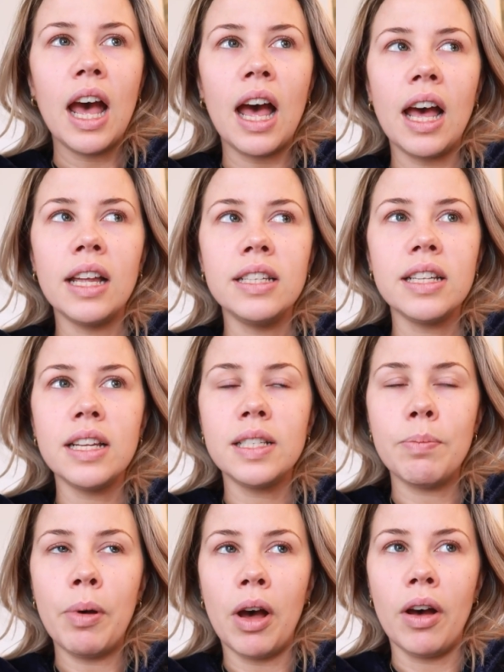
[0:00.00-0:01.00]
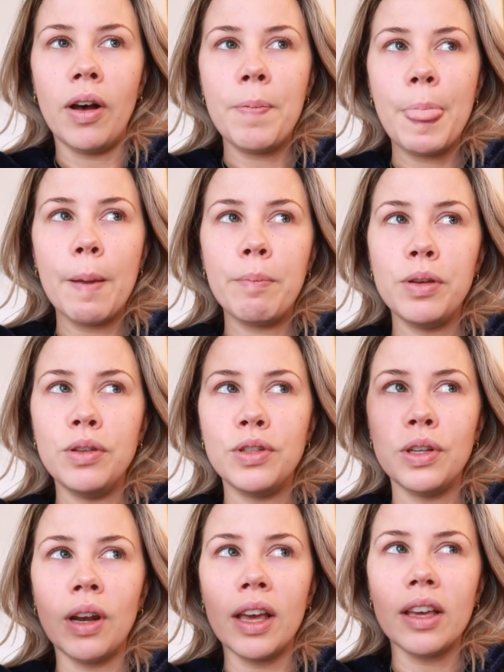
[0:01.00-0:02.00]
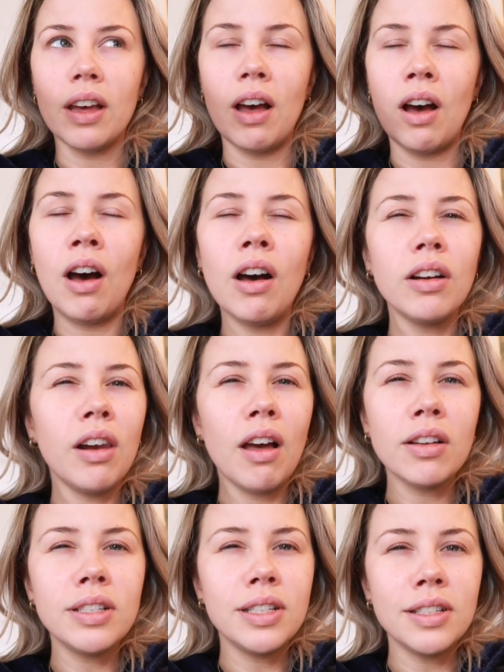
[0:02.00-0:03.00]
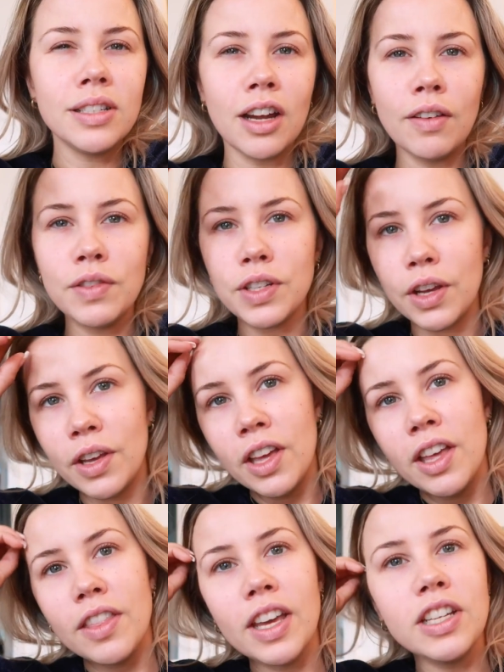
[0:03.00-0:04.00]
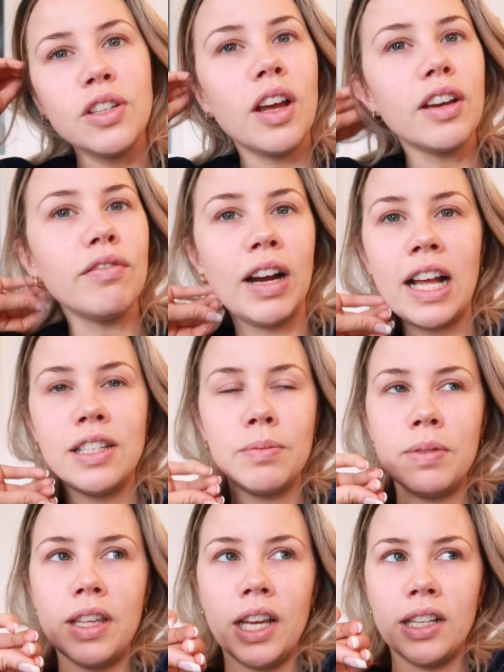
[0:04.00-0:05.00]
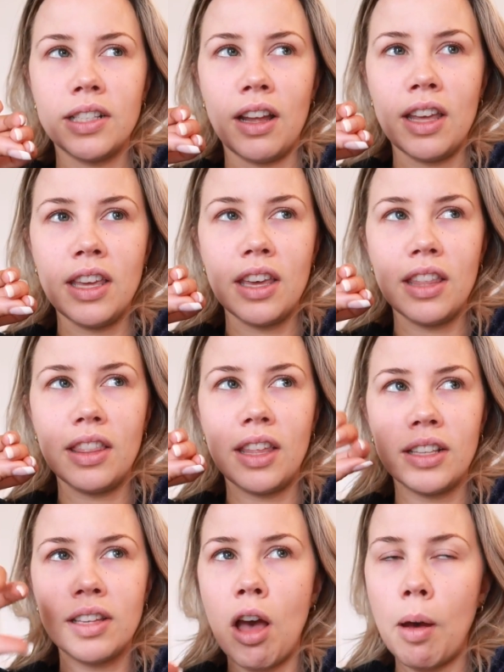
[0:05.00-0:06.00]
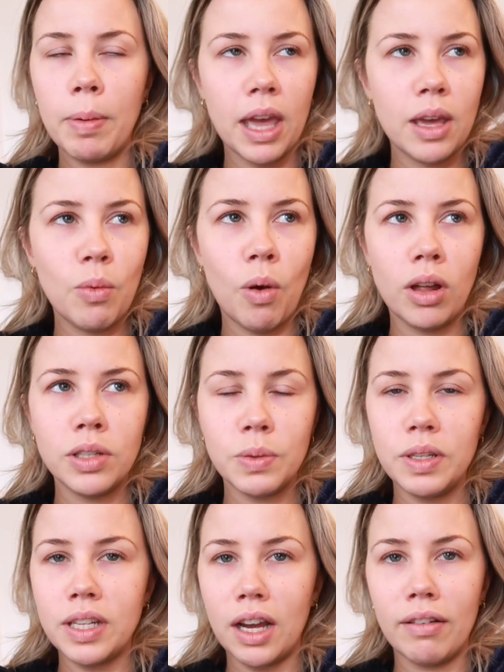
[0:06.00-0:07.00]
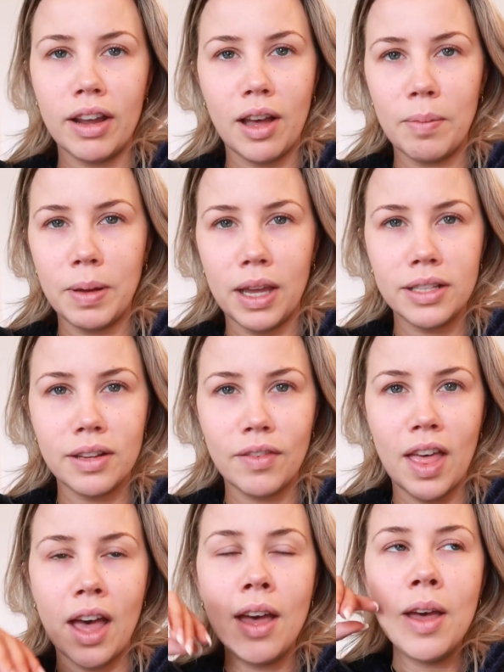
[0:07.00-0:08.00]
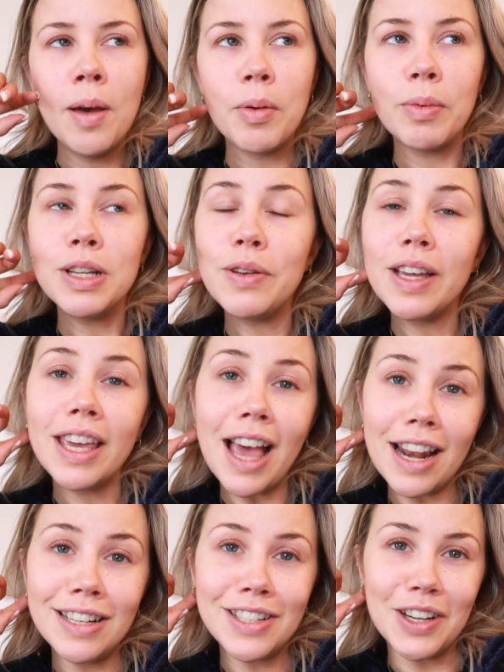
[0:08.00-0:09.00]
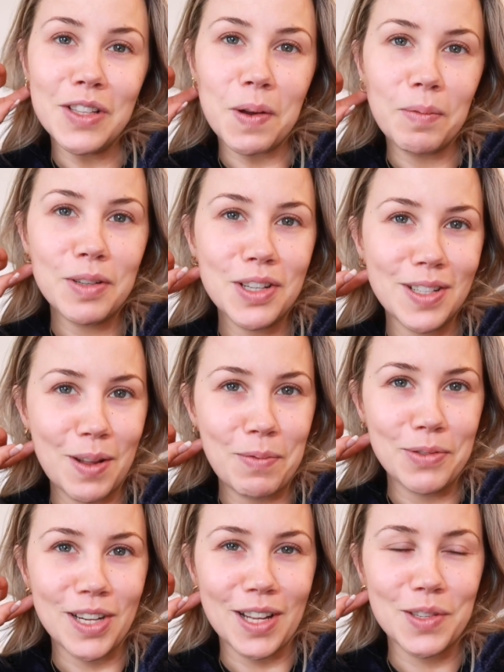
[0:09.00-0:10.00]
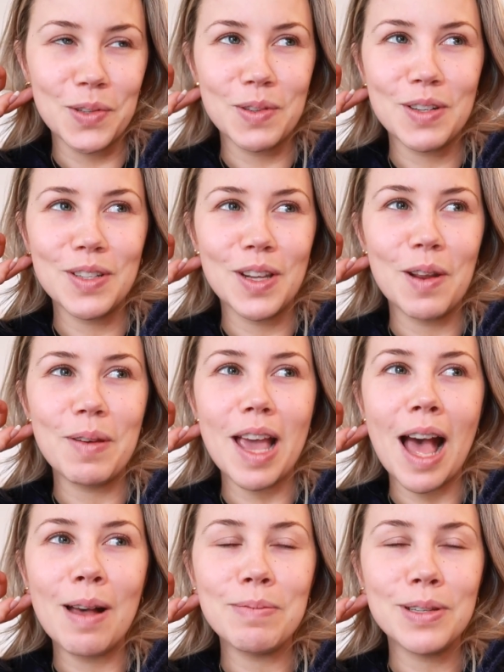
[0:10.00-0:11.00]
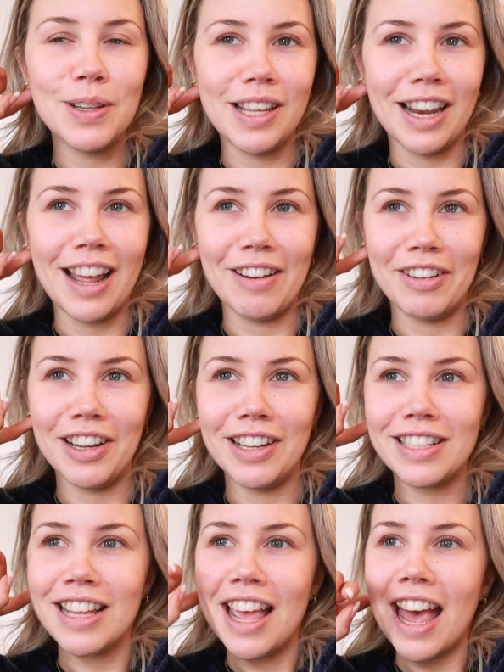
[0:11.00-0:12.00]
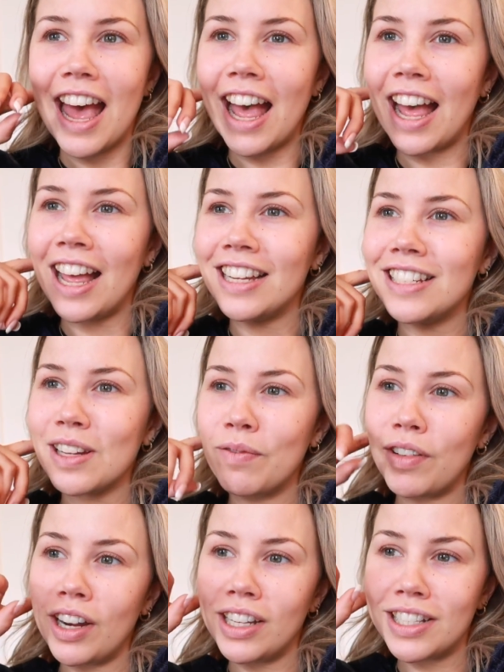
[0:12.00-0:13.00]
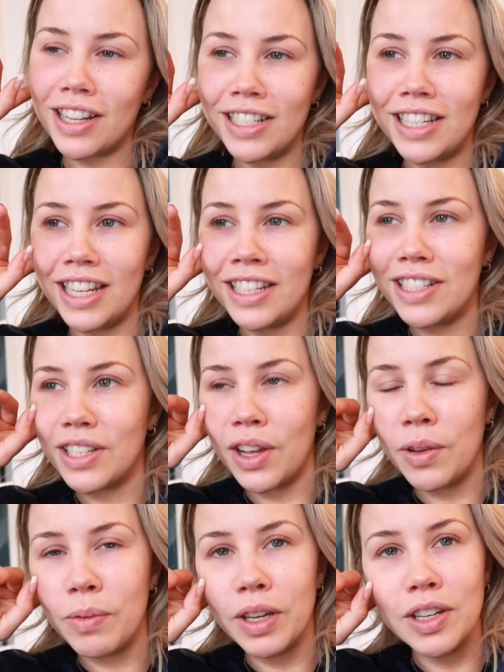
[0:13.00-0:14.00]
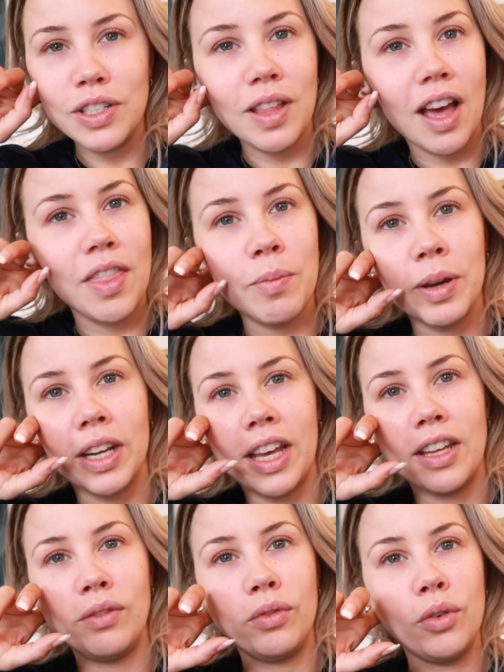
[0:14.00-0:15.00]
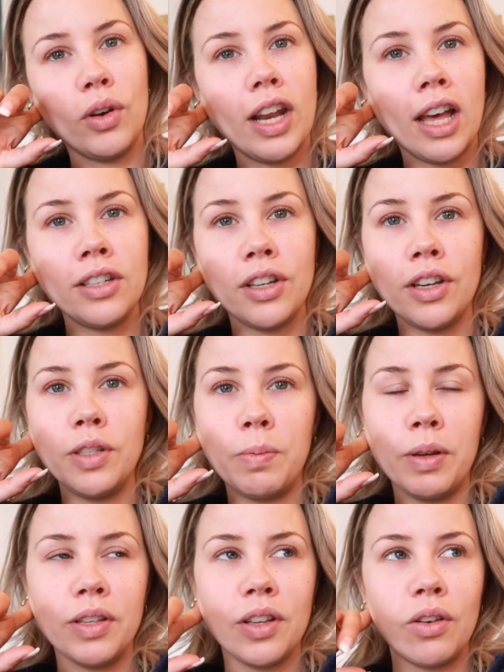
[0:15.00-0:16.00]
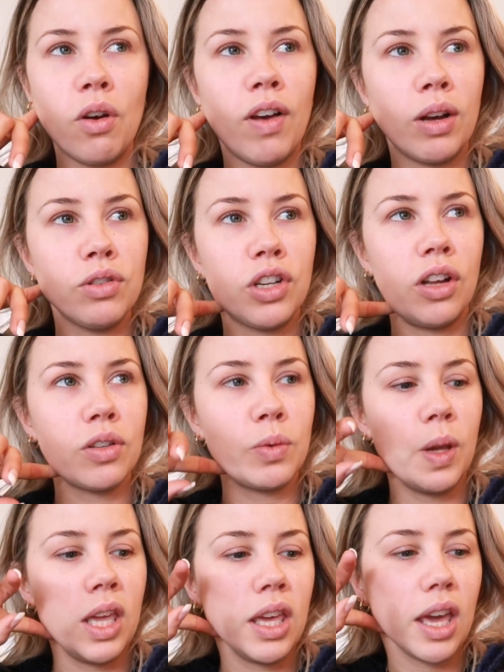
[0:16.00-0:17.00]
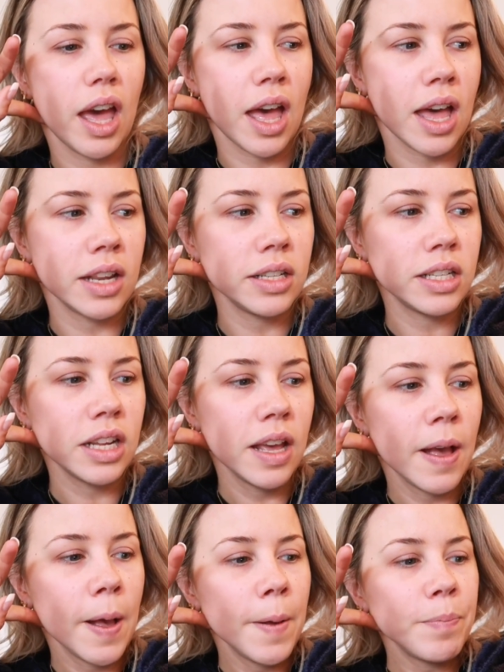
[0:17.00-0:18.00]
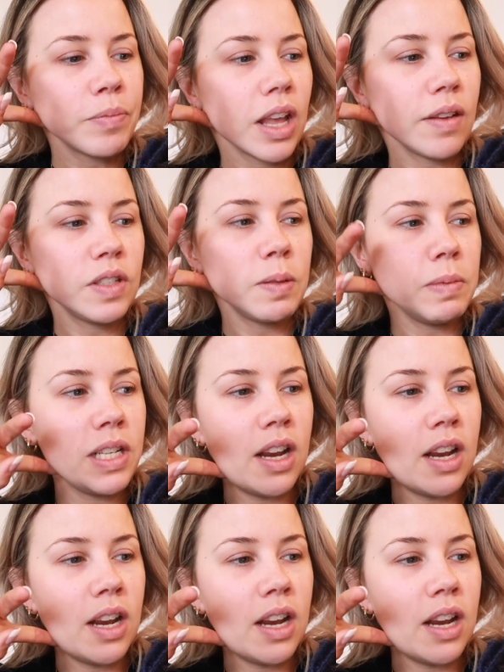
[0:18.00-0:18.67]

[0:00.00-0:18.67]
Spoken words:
and it's a bar, but you do like art classes and stuff. So they do like random things, like there's cupcake ones where you decorate cupcakes, stuff like that. But we're doing a Galentine's one, which is nipple tassels, which is going to be absolutely hilarious, and I'm very excited. So we're going to do that, and then we're going to head for a Nando's because I got a voucher last week, and have some